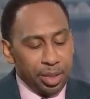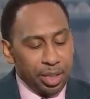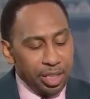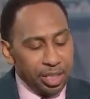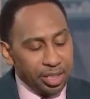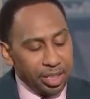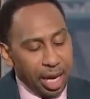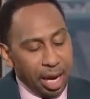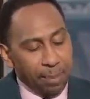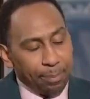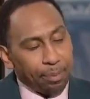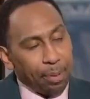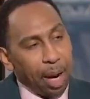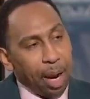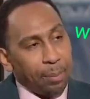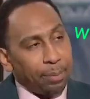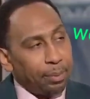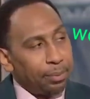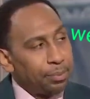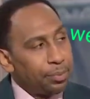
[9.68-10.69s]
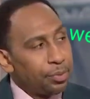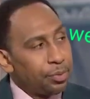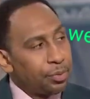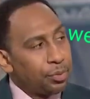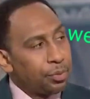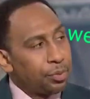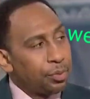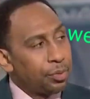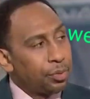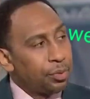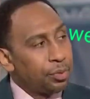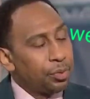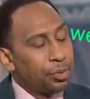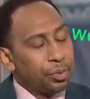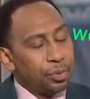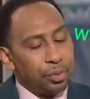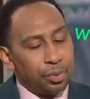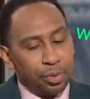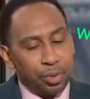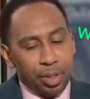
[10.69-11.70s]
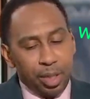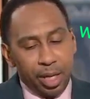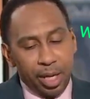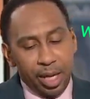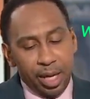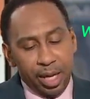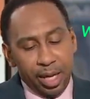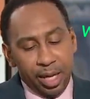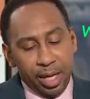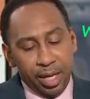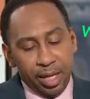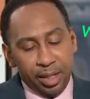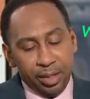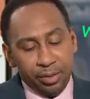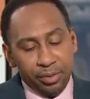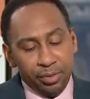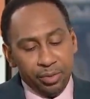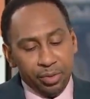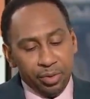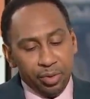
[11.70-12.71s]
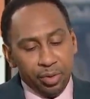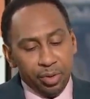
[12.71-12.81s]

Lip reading: He's got problems. And